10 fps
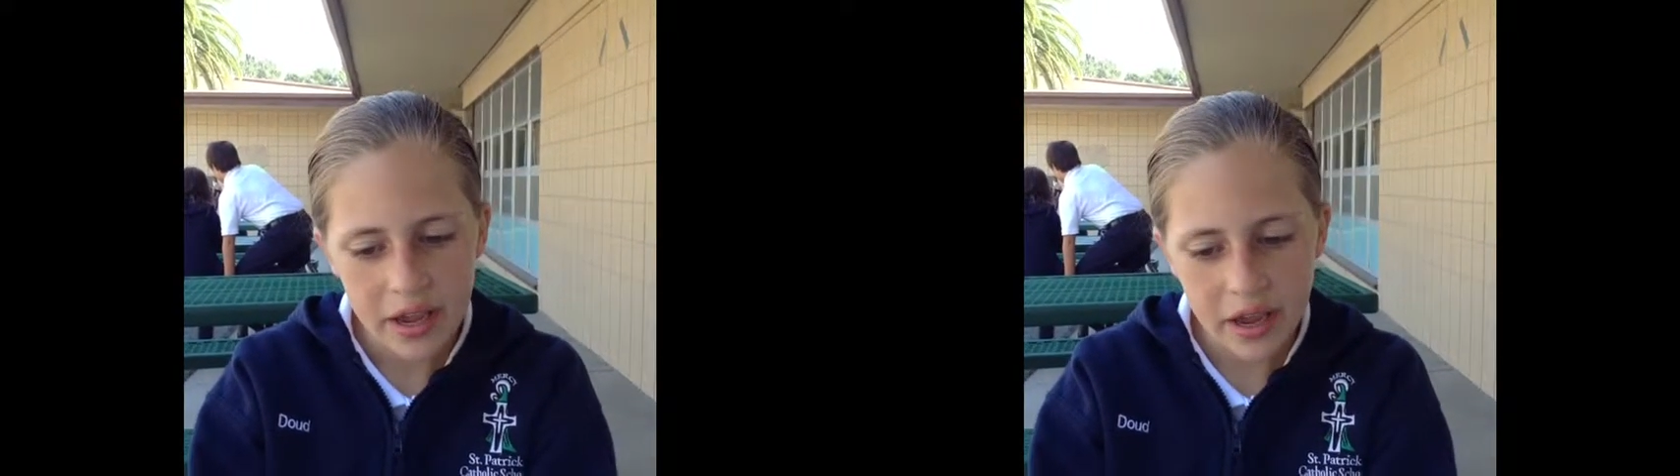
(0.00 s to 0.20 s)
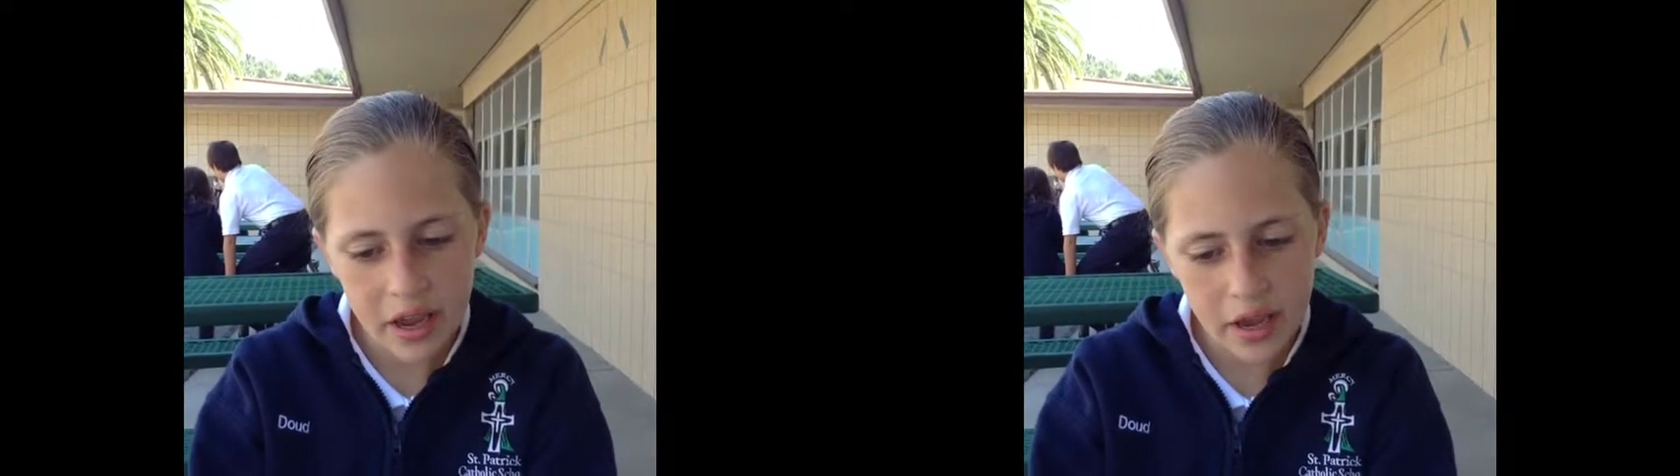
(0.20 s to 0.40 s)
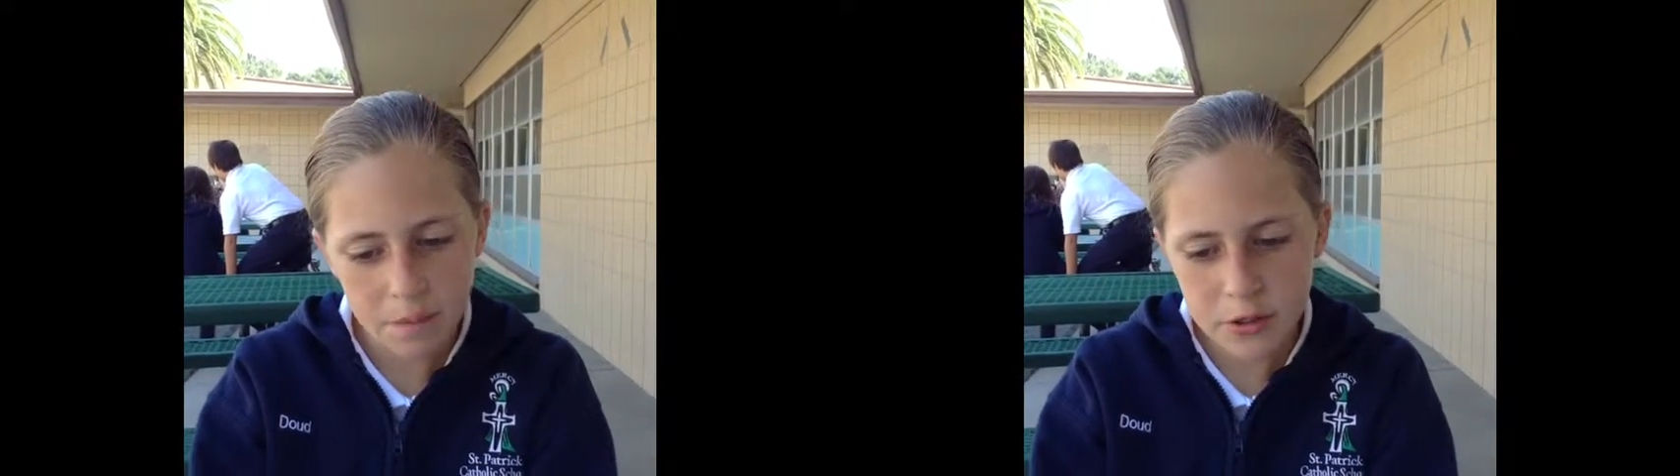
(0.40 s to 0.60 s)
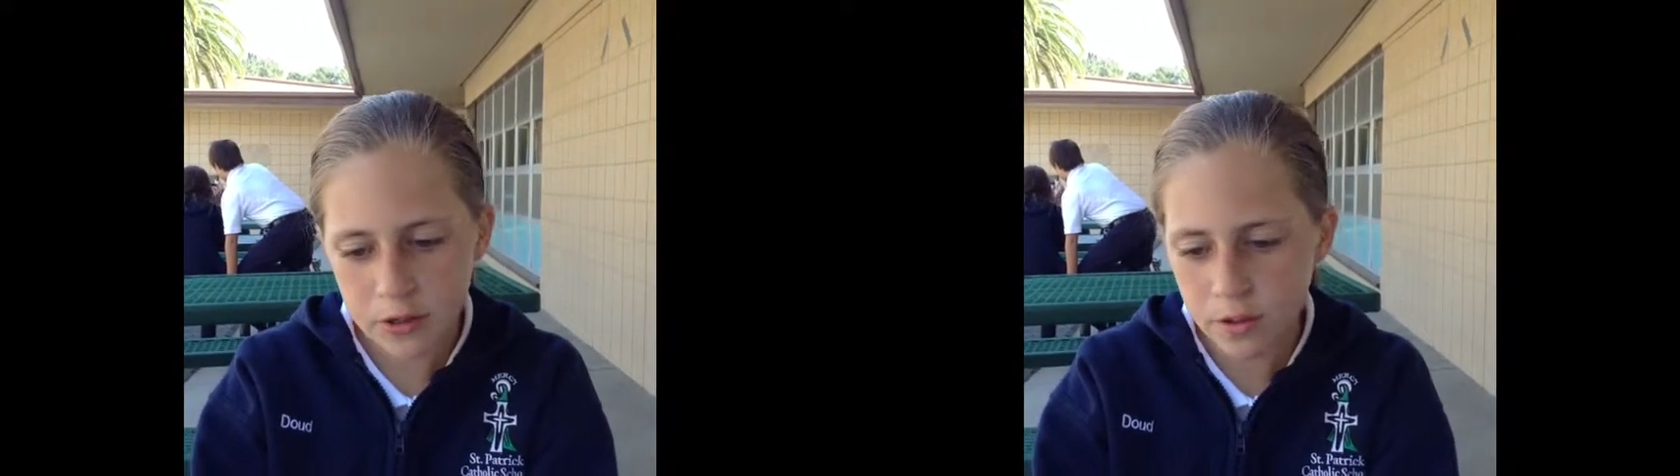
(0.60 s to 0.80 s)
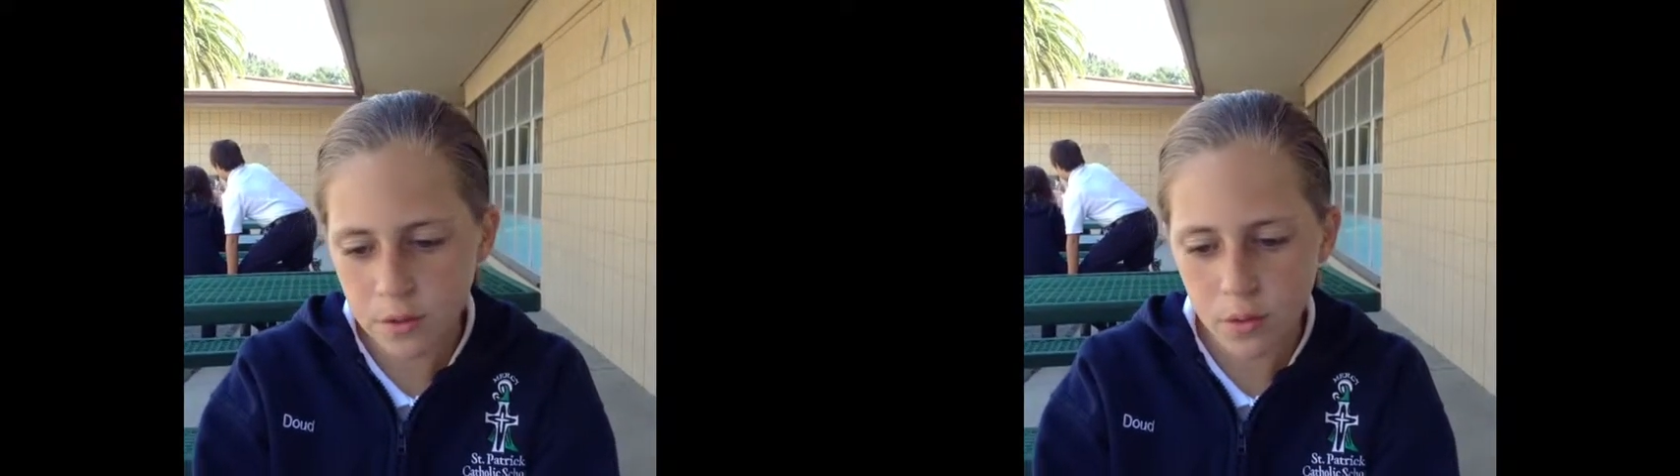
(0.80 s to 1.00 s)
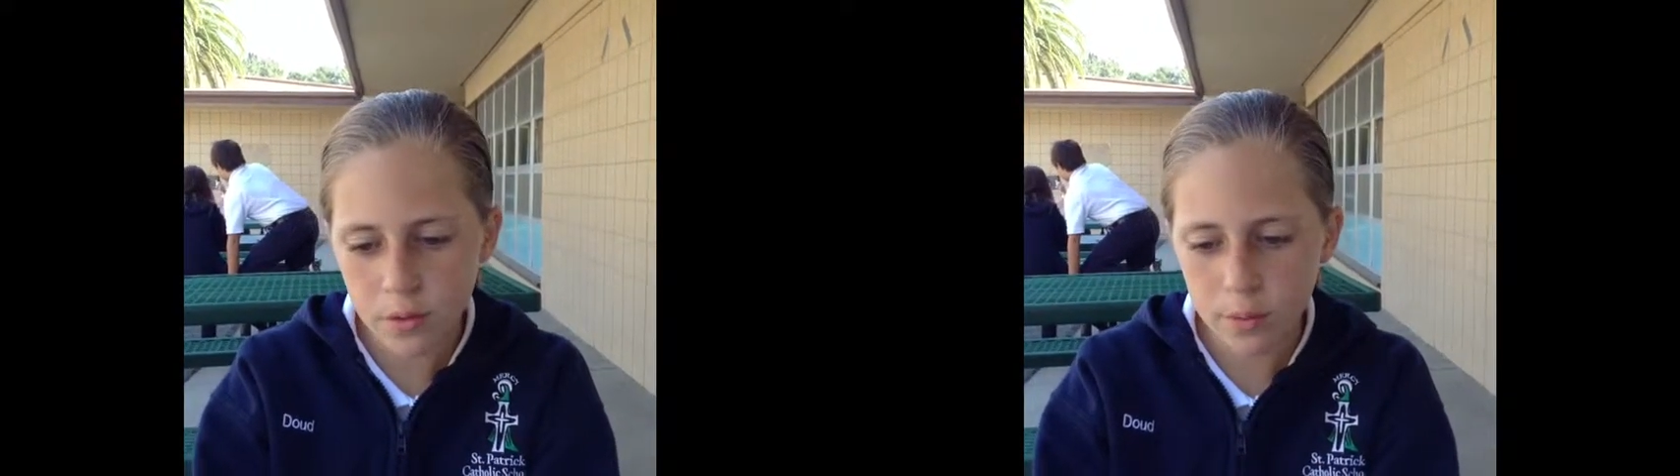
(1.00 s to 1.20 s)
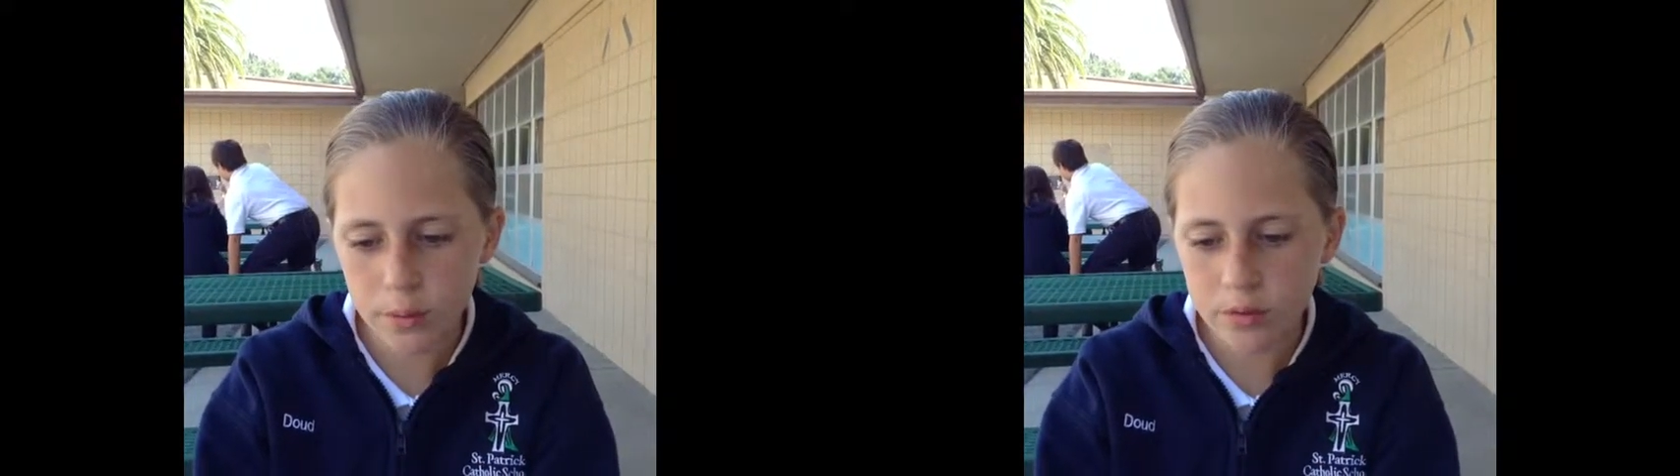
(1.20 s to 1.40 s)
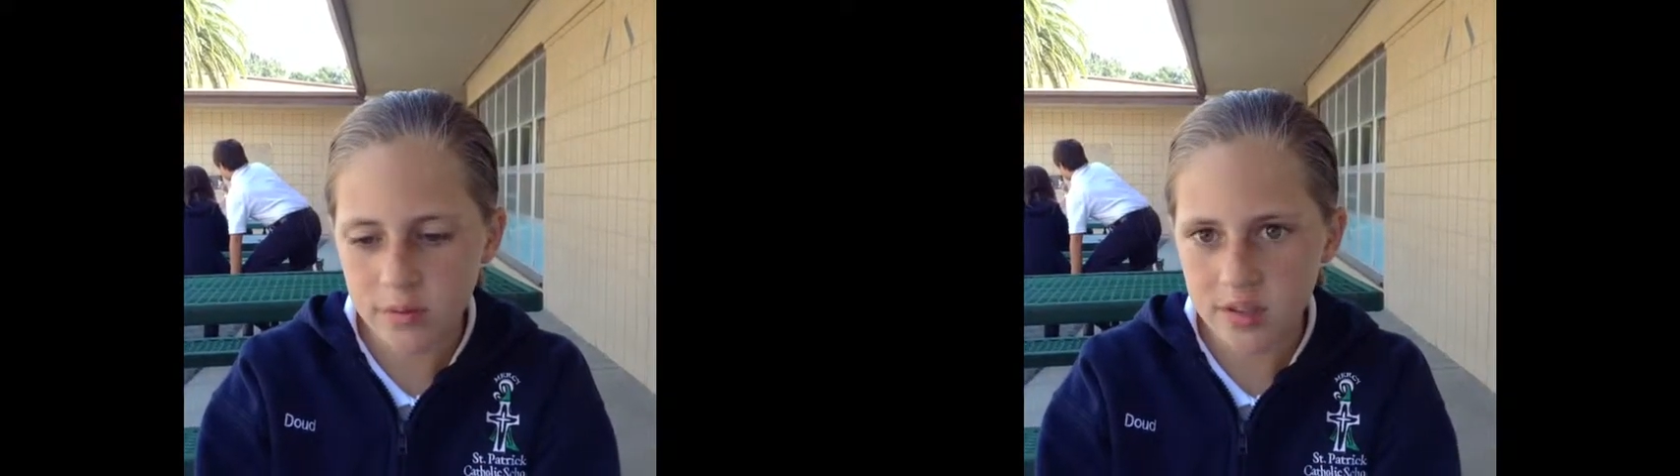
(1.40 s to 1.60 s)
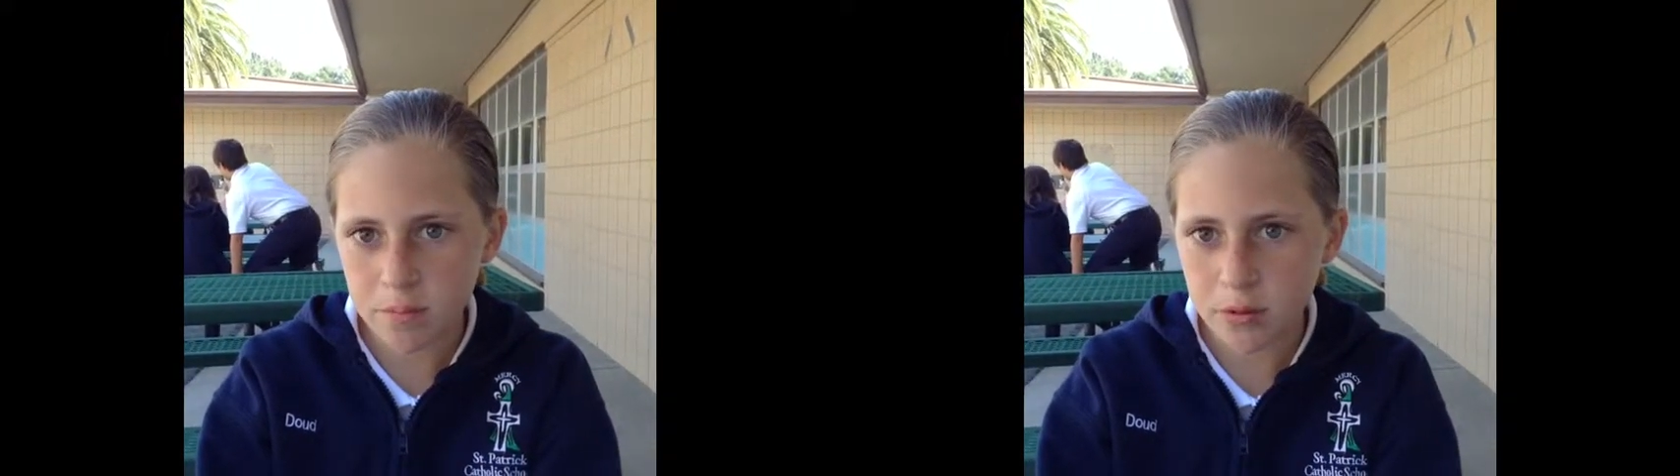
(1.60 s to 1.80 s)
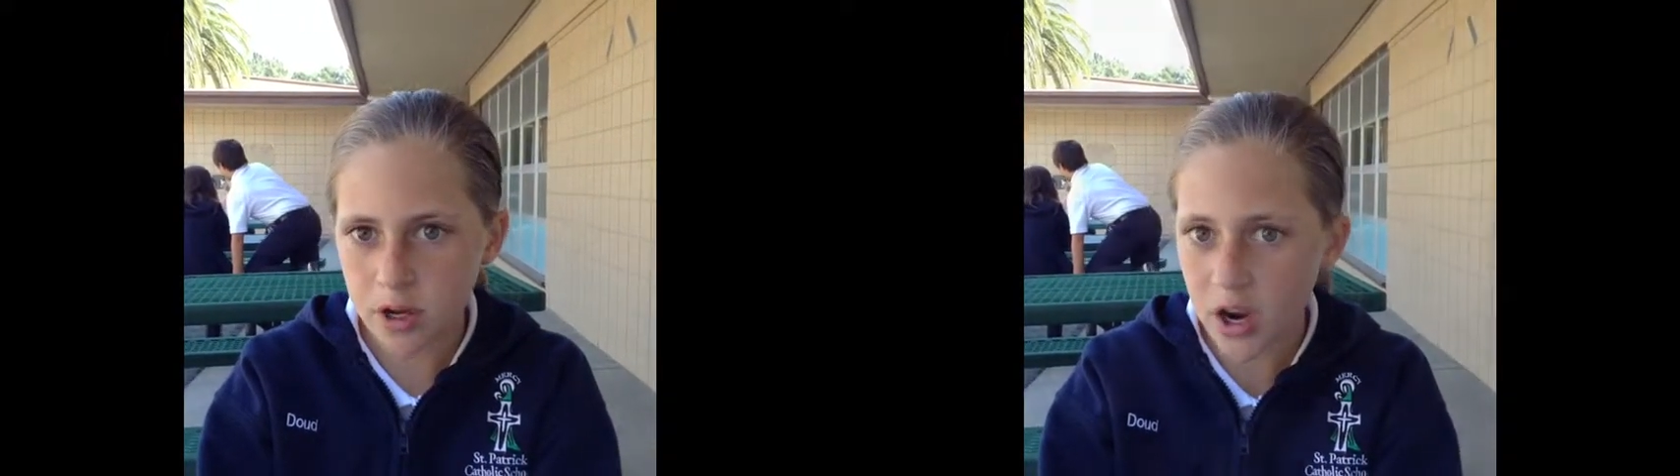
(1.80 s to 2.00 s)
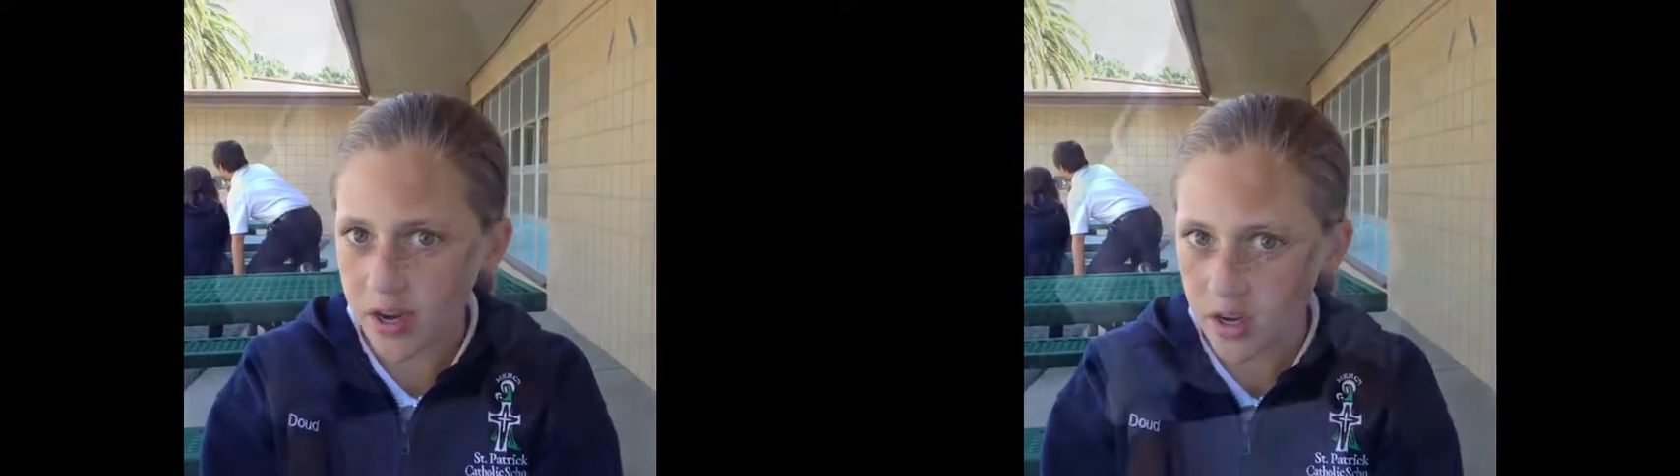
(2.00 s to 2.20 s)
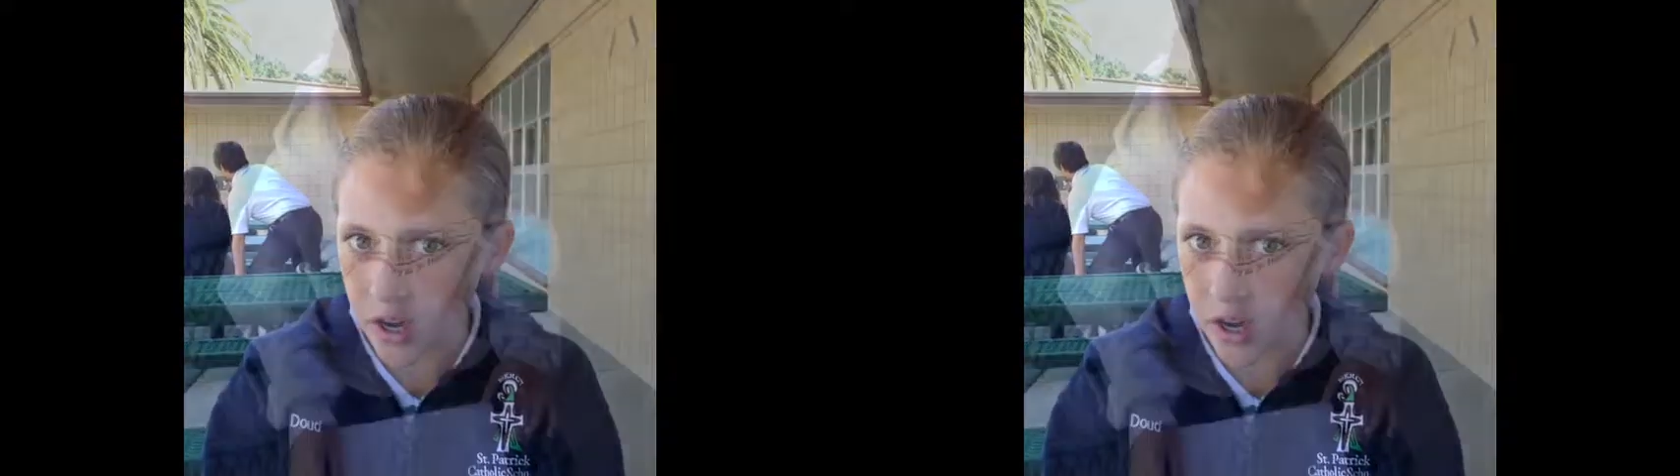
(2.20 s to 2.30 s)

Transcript: came to or ruled Mesopotamia.